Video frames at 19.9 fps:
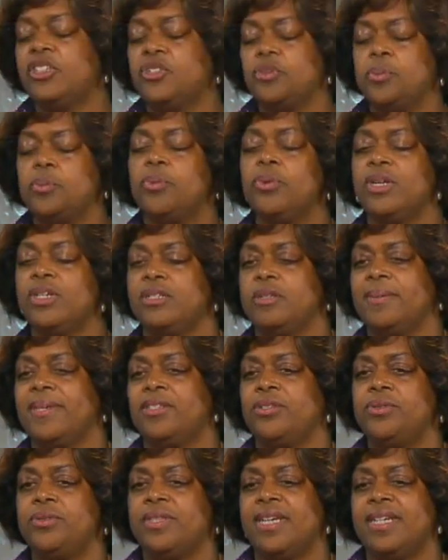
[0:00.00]
this report is
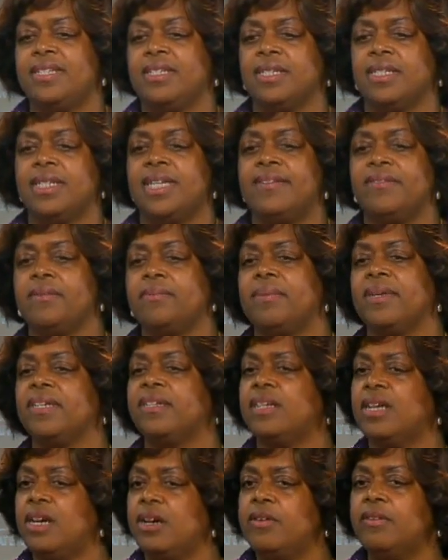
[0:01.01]
about 2011,
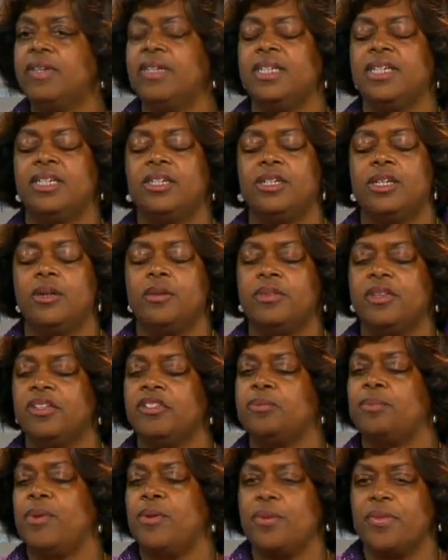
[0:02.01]
but currently, you know, there's
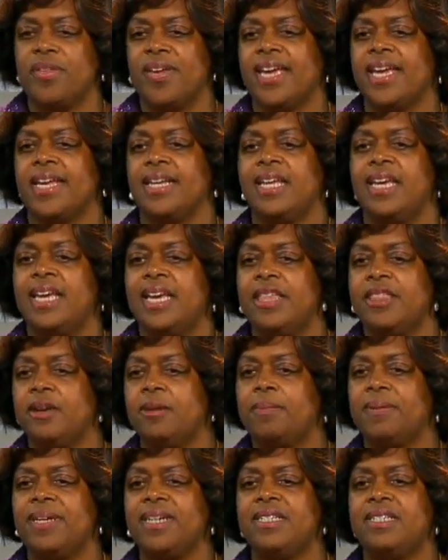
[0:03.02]
both and. There are
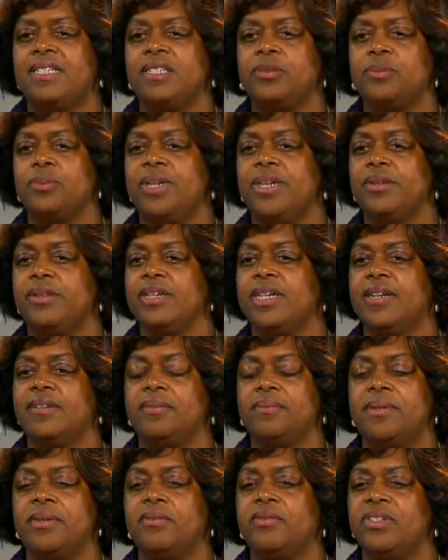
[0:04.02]
places where the
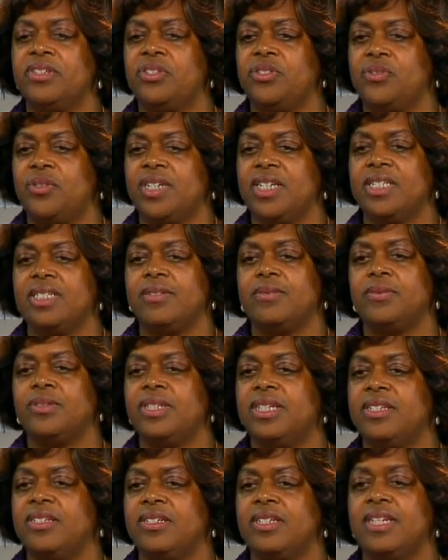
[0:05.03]
government restricts
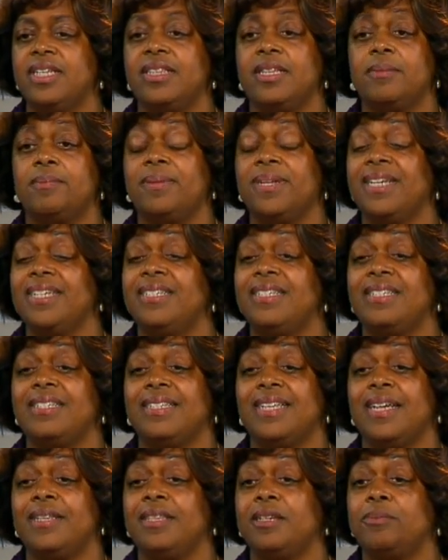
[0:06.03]
religion, and there are places
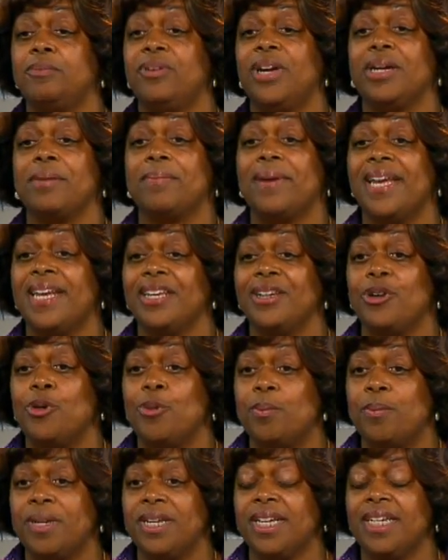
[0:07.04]
that there are pragmatic
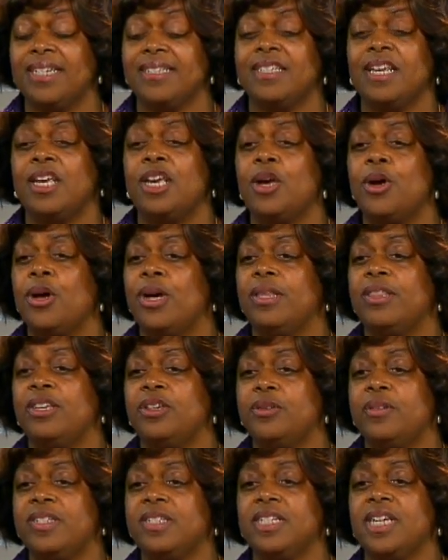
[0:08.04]
openings. The
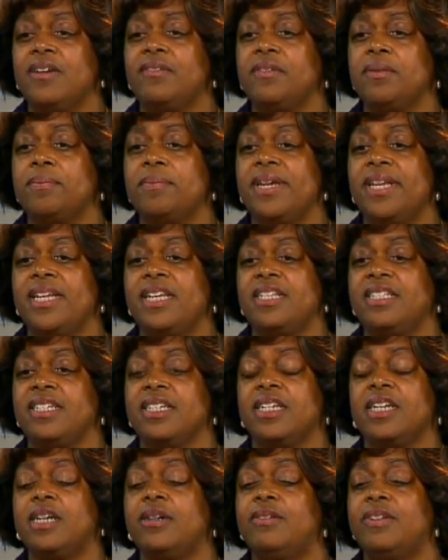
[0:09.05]
U.S. government is
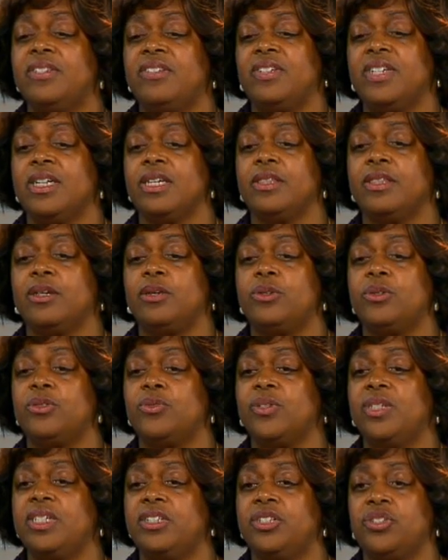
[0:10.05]
encouraging those
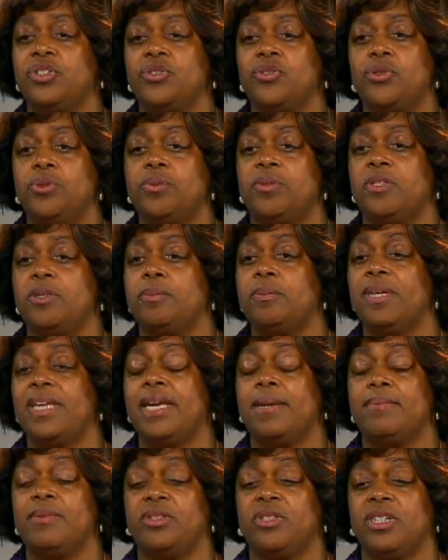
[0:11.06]
religious groups to be
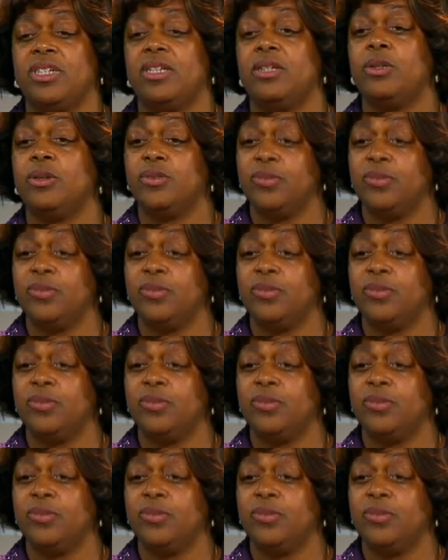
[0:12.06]
able to